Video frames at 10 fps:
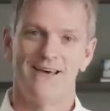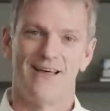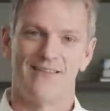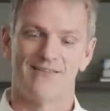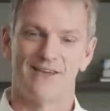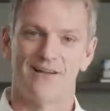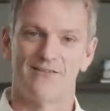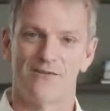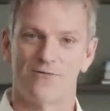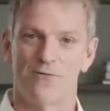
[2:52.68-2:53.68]
at the start
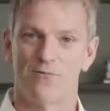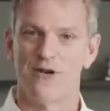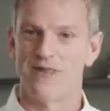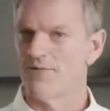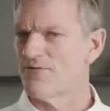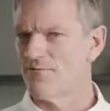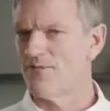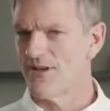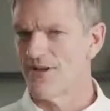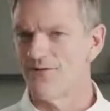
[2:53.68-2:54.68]
of the Grand Prix, that was a
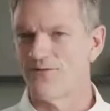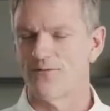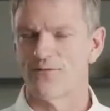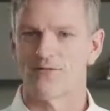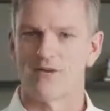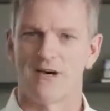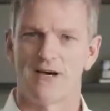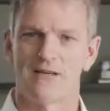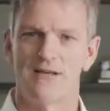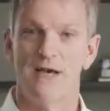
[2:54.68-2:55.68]
pretty useful
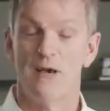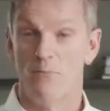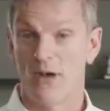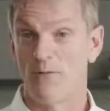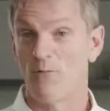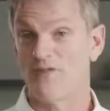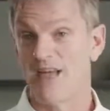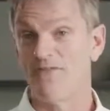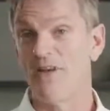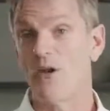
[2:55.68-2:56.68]
start. But it was
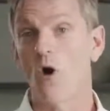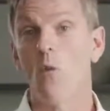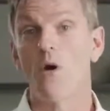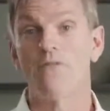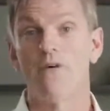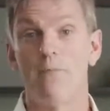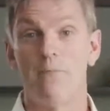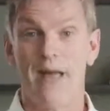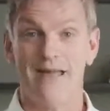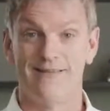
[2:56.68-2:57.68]
definitely not one of our
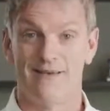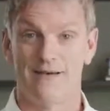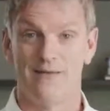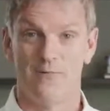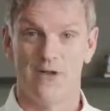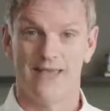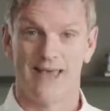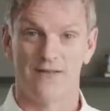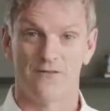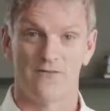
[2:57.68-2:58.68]
better
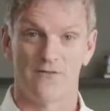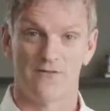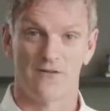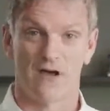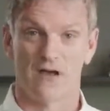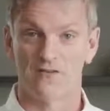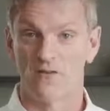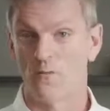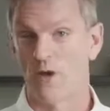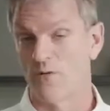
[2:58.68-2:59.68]
weekends for starts,
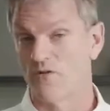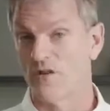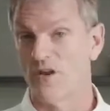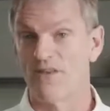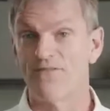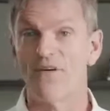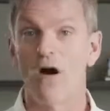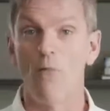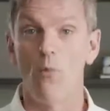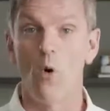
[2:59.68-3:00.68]
and we were certainly
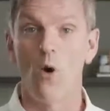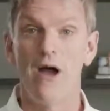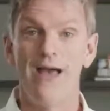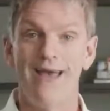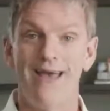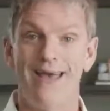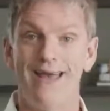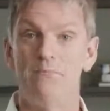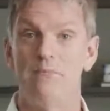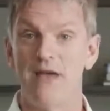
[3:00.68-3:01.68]
far more
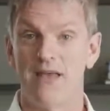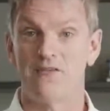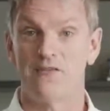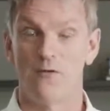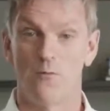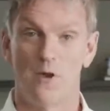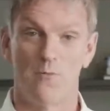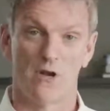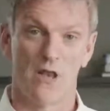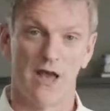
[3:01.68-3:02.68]
hit and miss than we
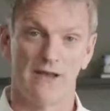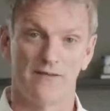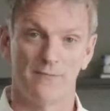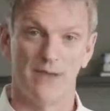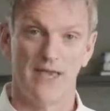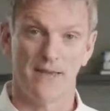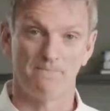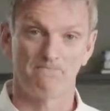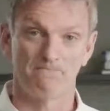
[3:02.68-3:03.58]
would like to be.